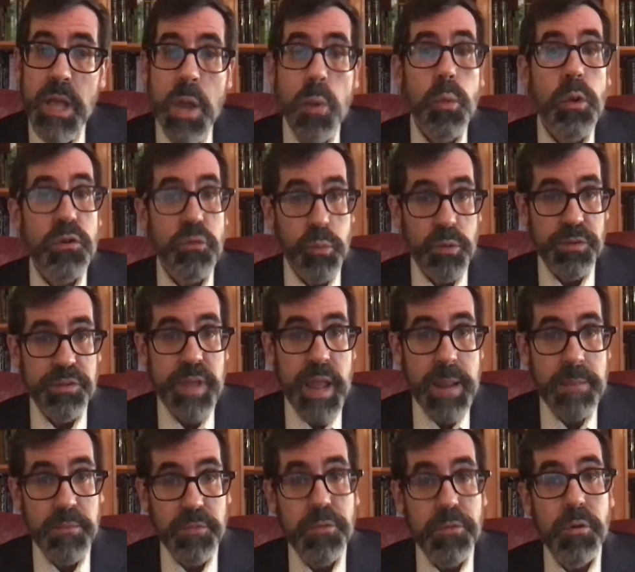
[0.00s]
which was
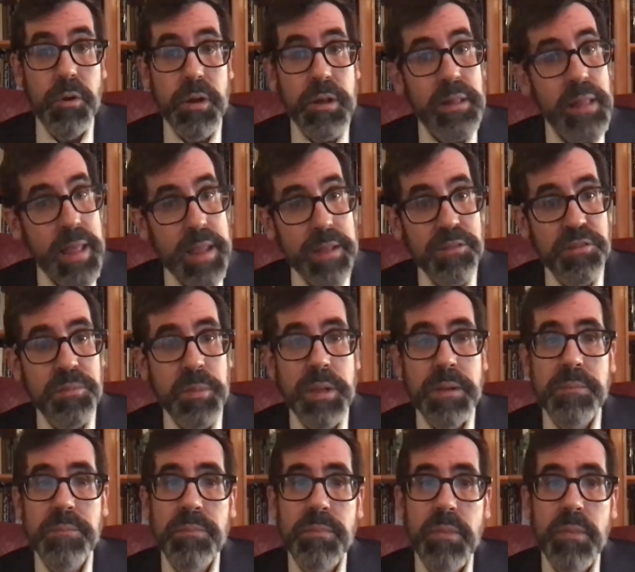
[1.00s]
named for a
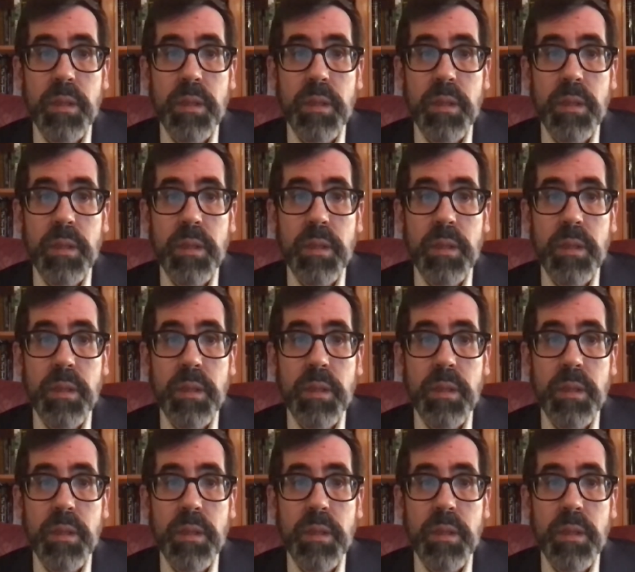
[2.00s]
Klansman,